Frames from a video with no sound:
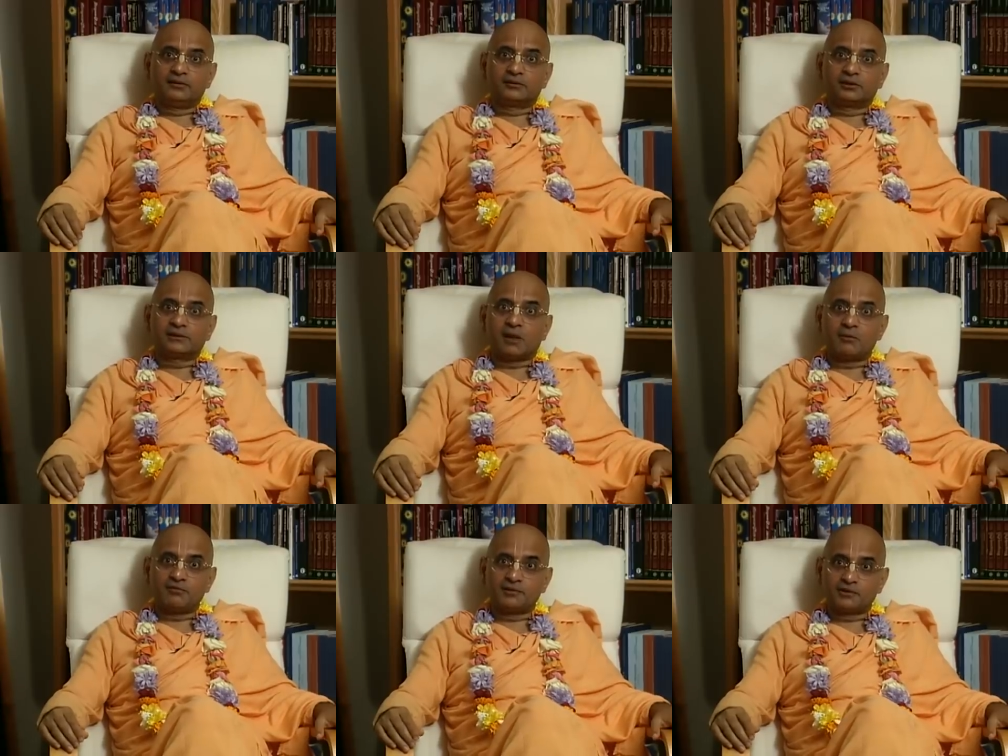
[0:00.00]
So some
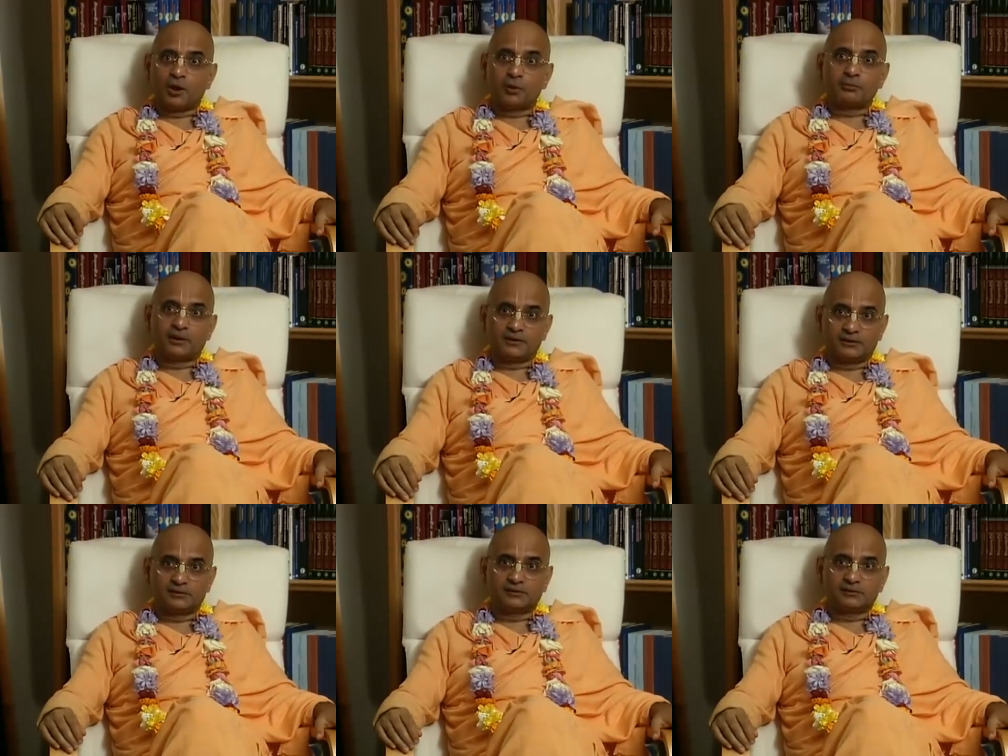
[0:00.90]
of his
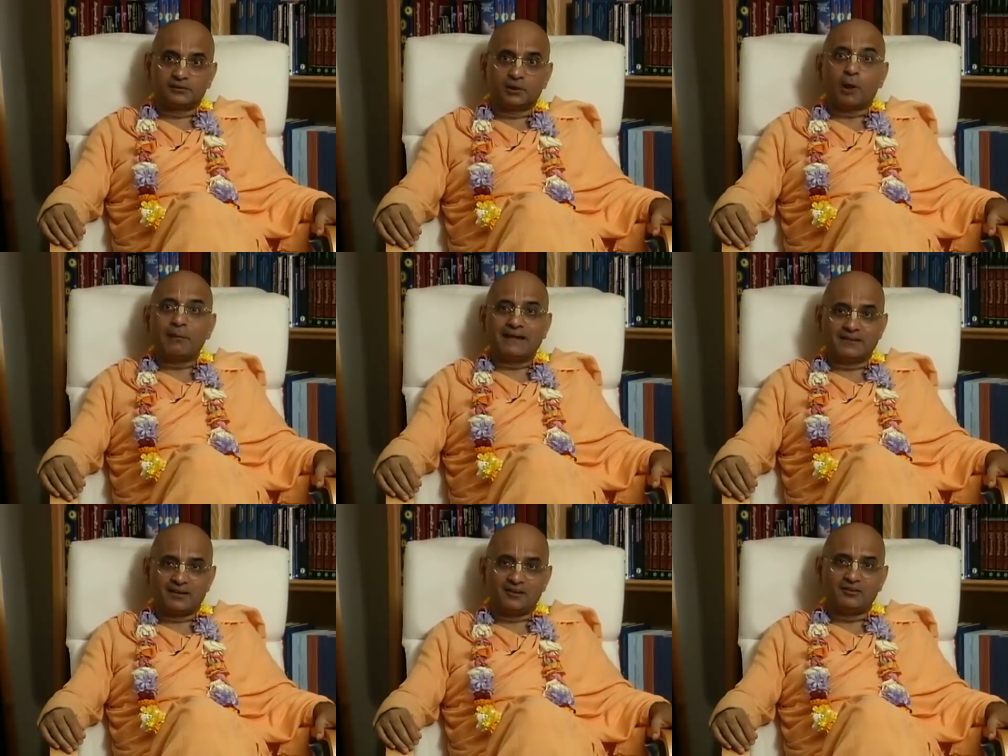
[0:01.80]
godbrothers
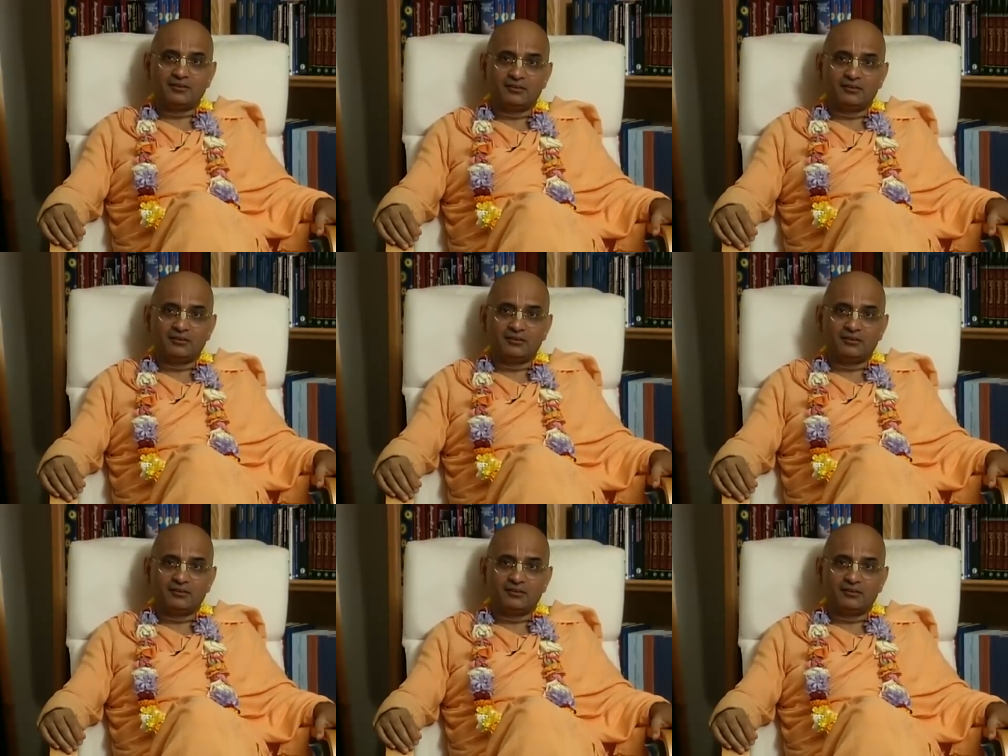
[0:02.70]
commented